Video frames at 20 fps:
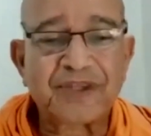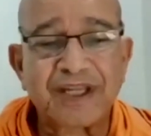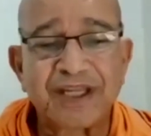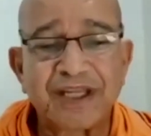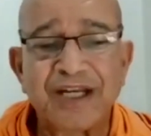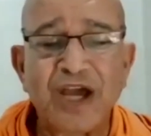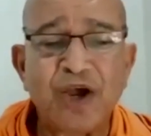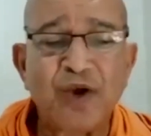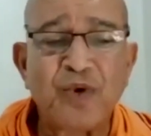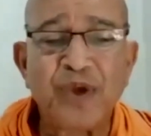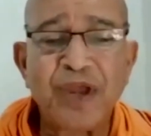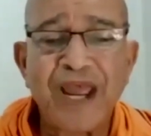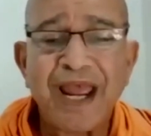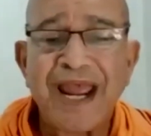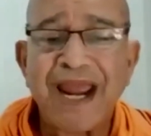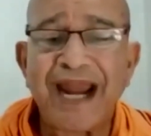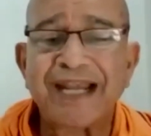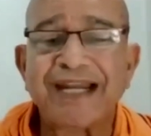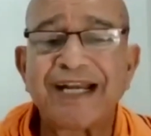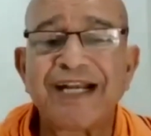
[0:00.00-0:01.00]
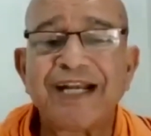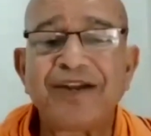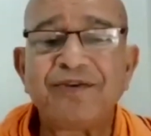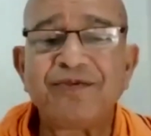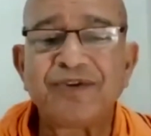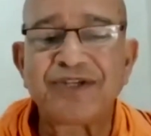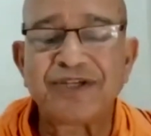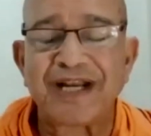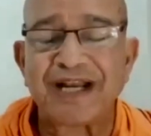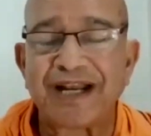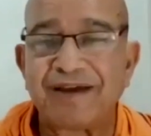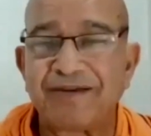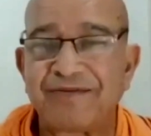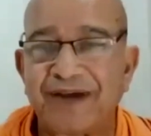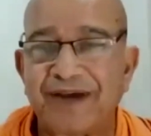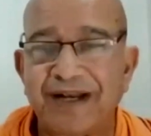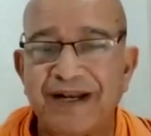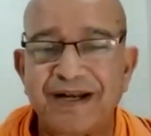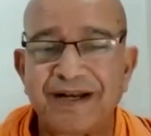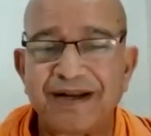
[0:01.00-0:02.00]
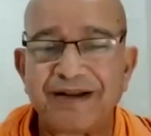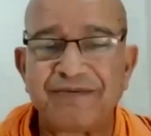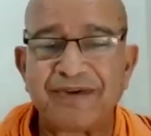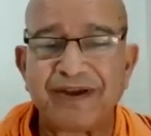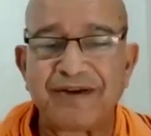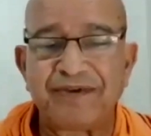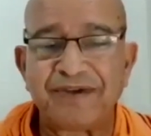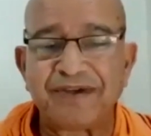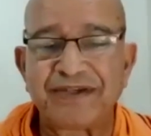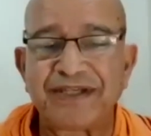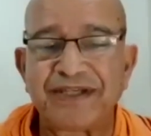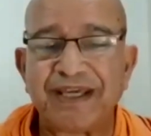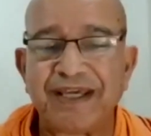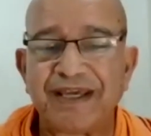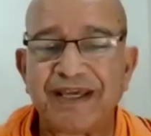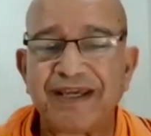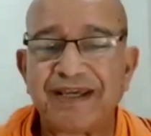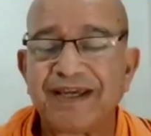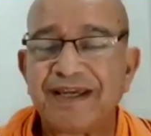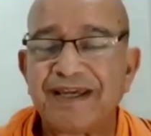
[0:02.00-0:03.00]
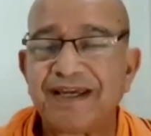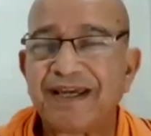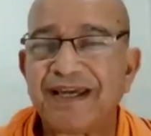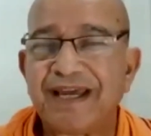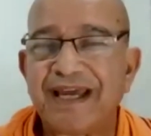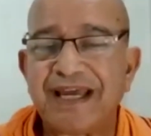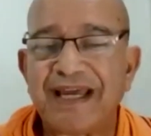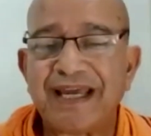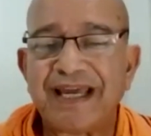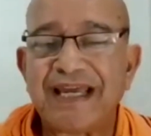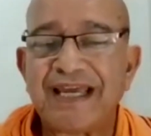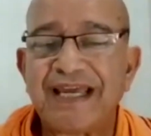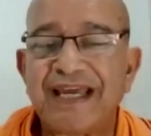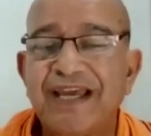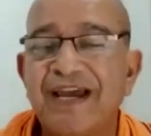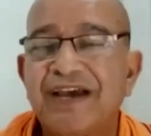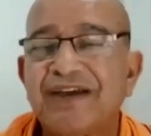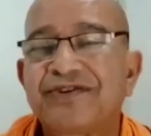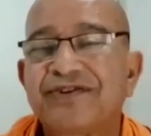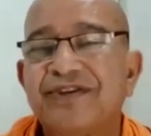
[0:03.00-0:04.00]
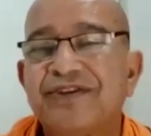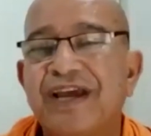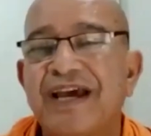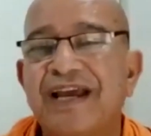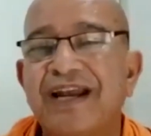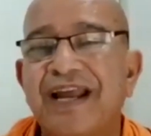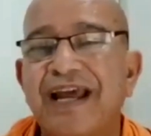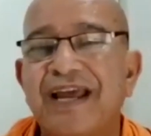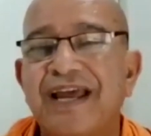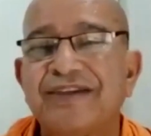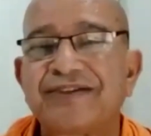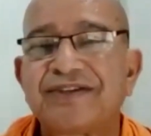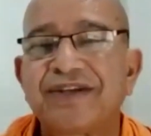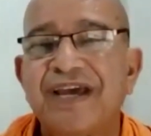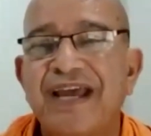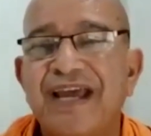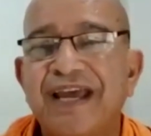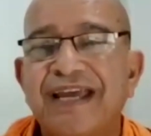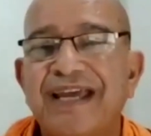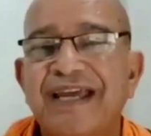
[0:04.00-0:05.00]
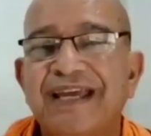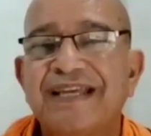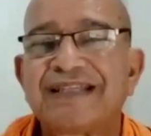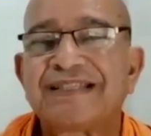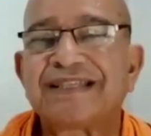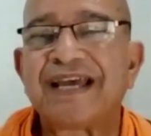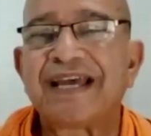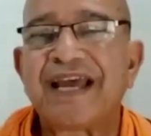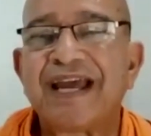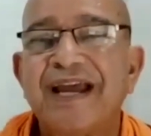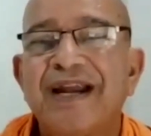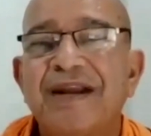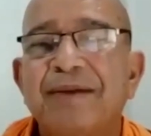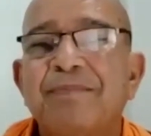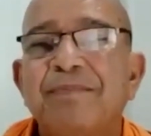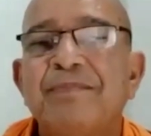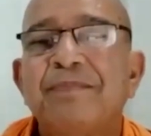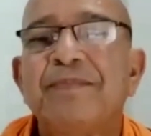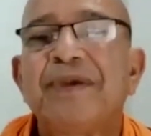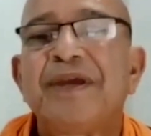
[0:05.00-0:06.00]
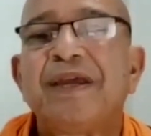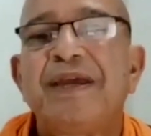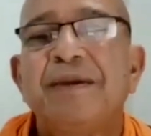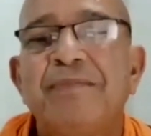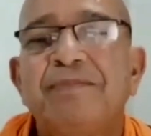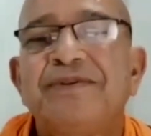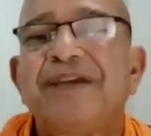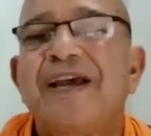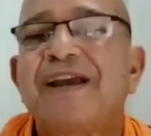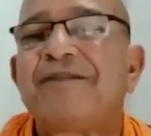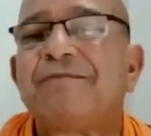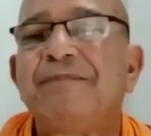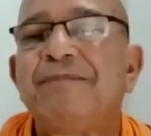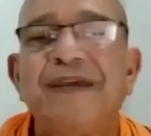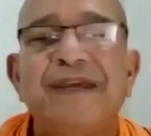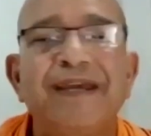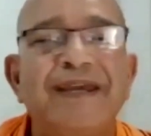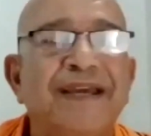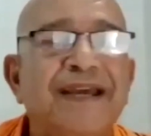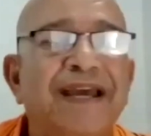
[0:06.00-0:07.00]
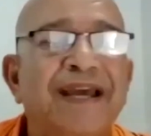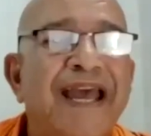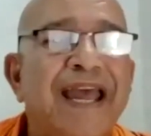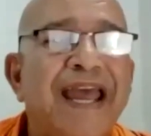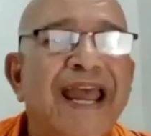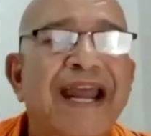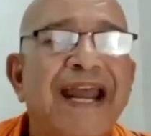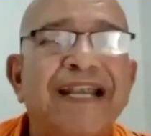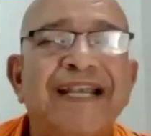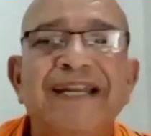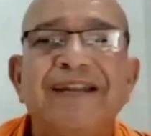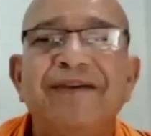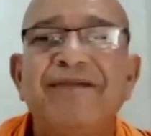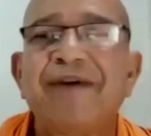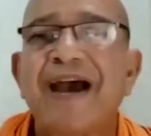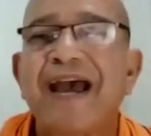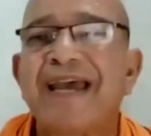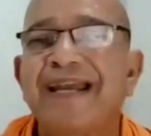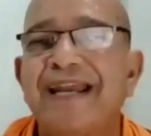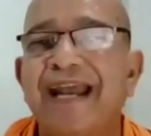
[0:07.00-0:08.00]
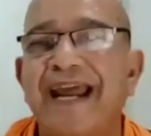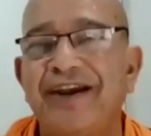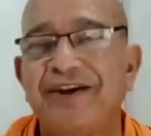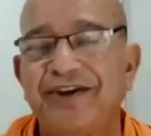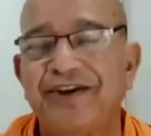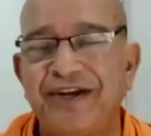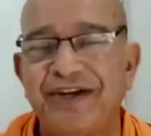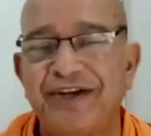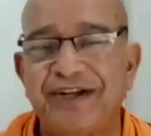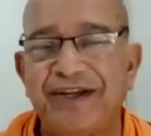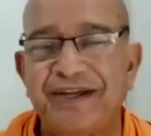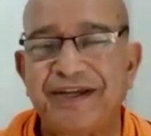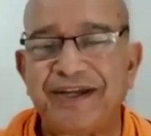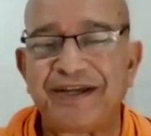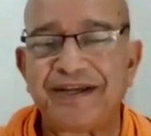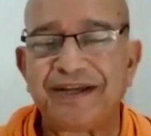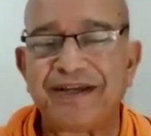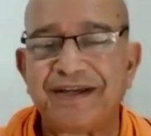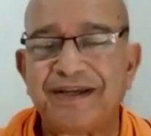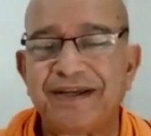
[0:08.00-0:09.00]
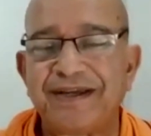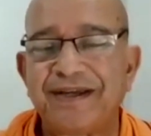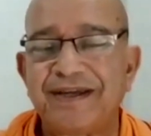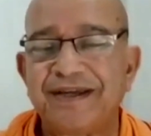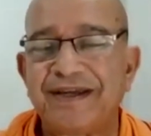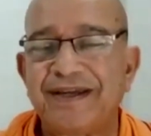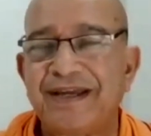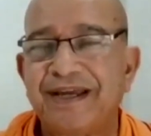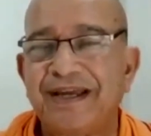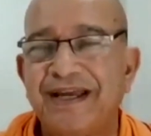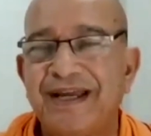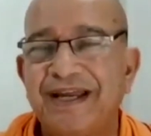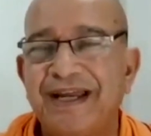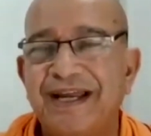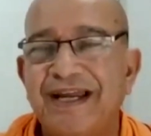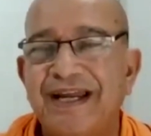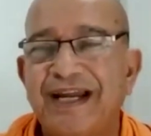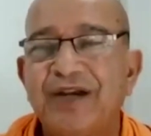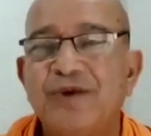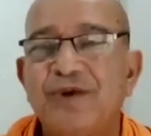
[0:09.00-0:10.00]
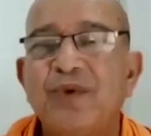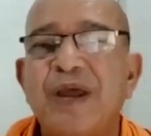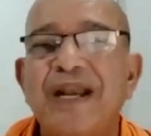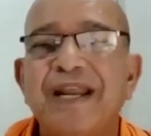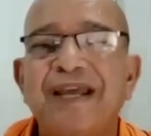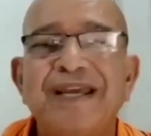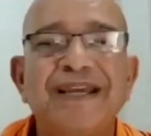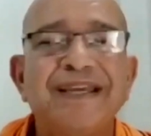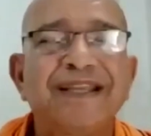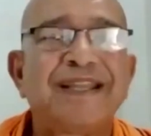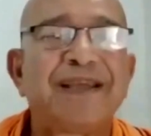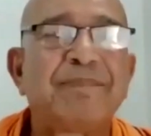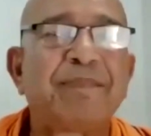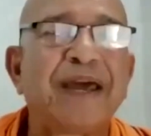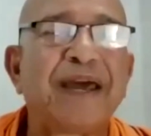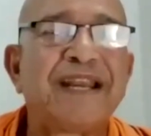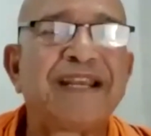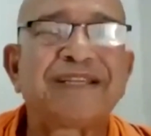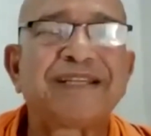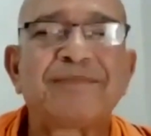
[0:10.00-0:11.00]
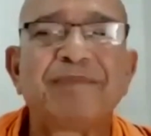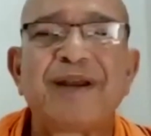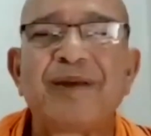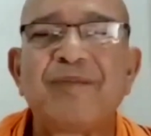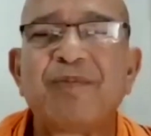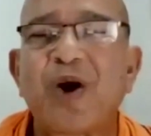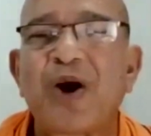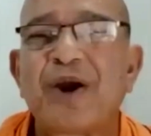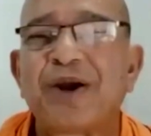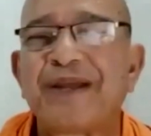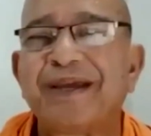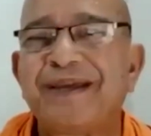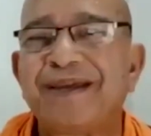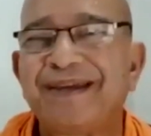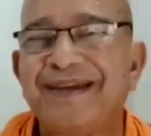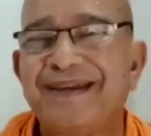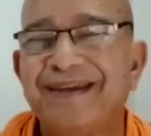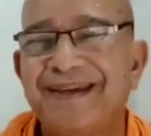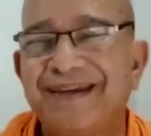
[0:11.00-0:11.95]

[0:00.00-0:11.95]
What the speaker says: Now at individual level, when we see, he has realized he is himself being a divine entity, dwelling in the perishable body.